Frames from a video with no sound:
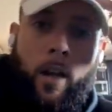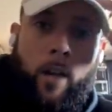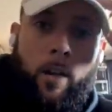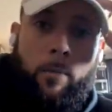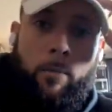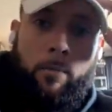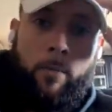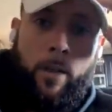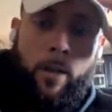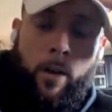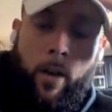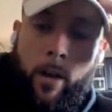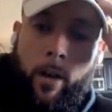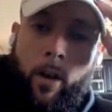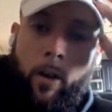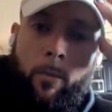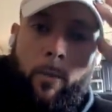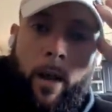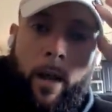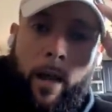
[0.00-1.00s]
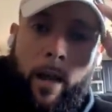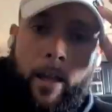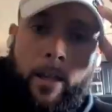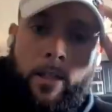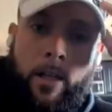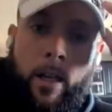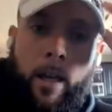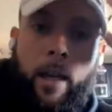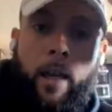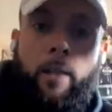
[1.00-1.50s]
You know, I know my
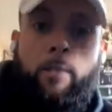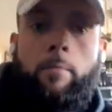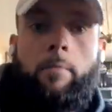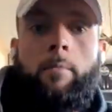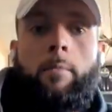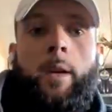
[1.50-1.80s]
agent had